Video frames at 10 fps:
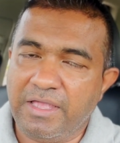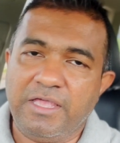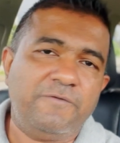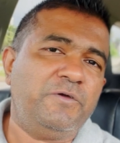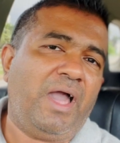
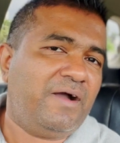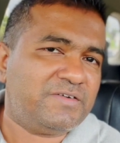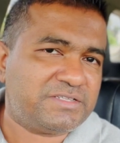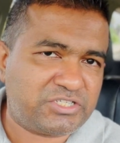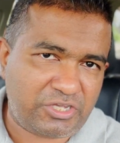If you have
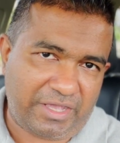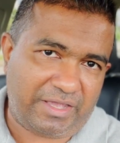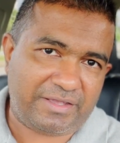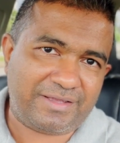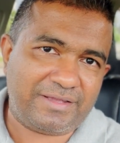a
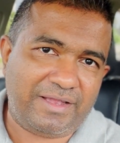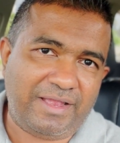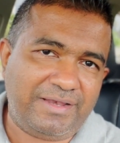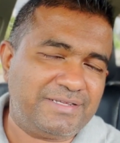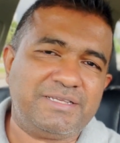check,
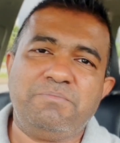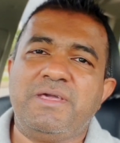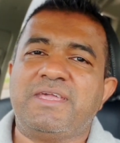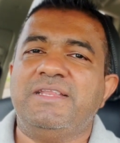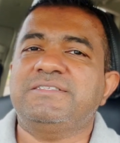it doesn't
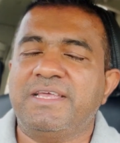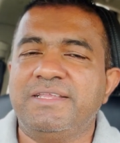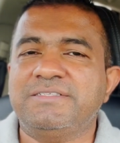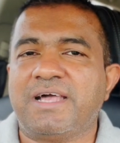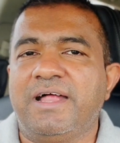make any
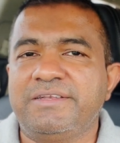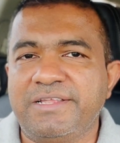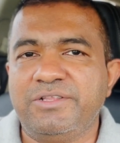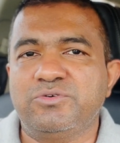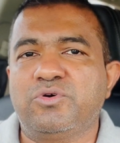sense
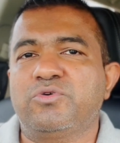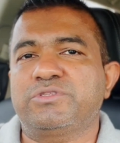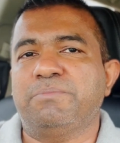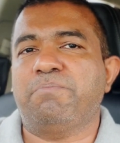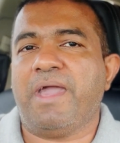until you go to
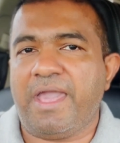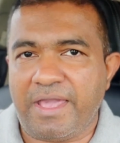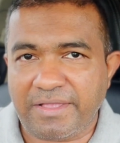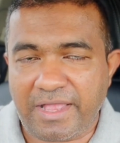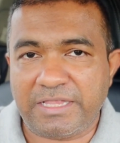the
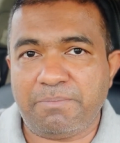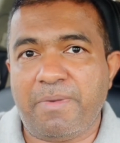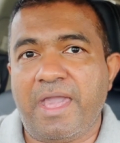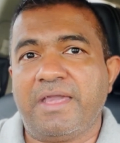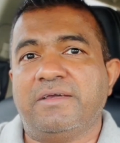bank and the
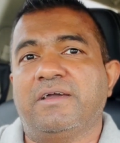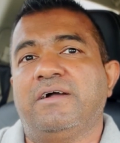bank